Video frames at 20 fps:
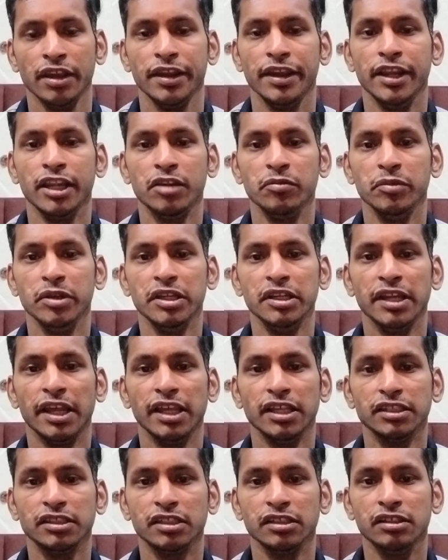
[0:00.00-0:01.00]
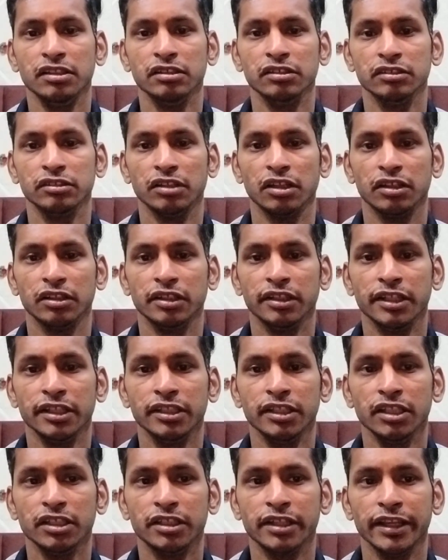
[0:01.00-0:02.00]
It means that it
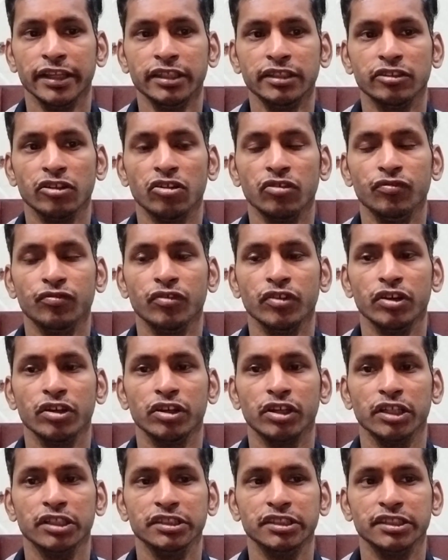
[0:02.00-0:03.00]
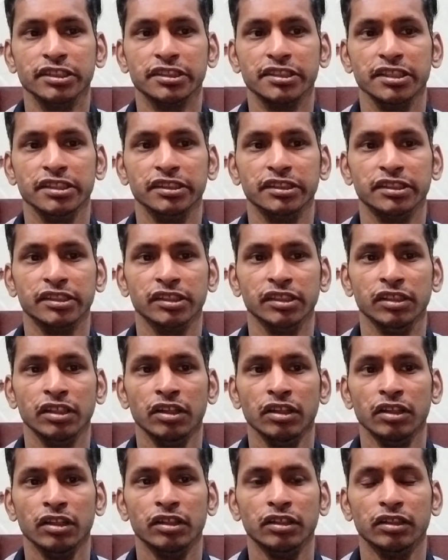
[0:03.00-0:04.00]
is a test of consistency
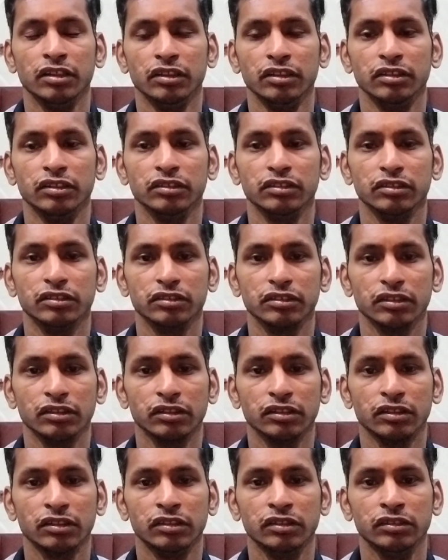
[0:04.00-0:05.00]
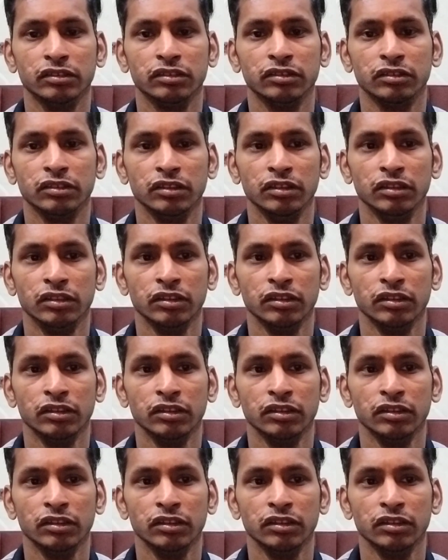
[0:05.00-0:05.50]
of